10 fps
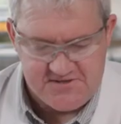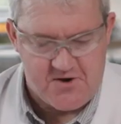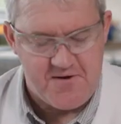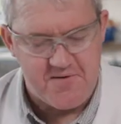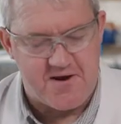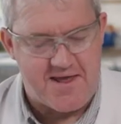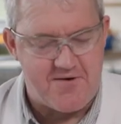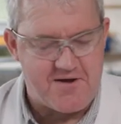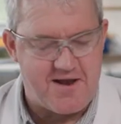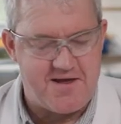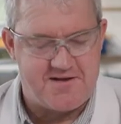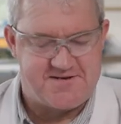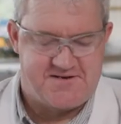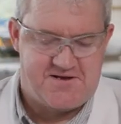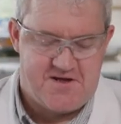So if I'm going to
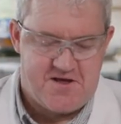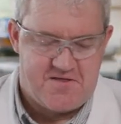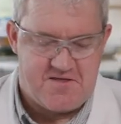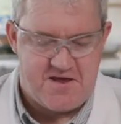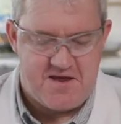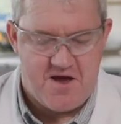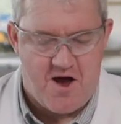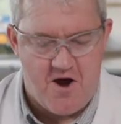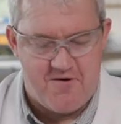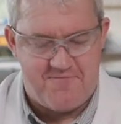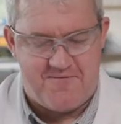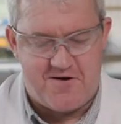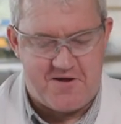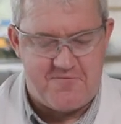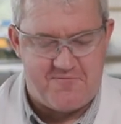calculate the RF
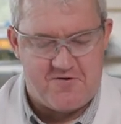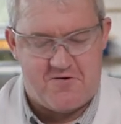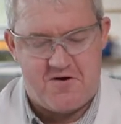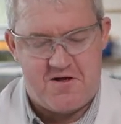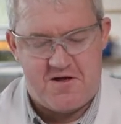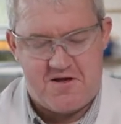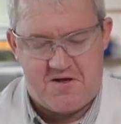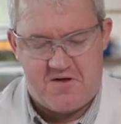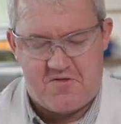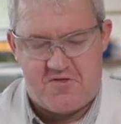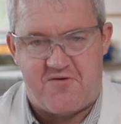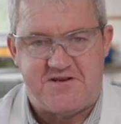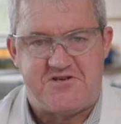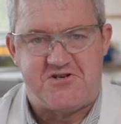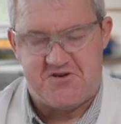value for the
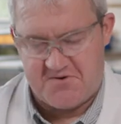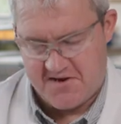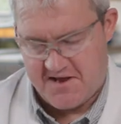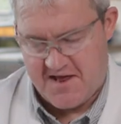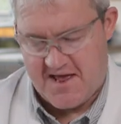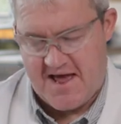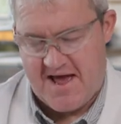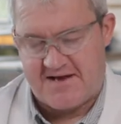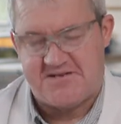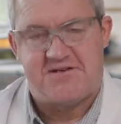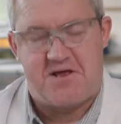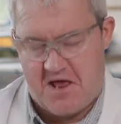residue at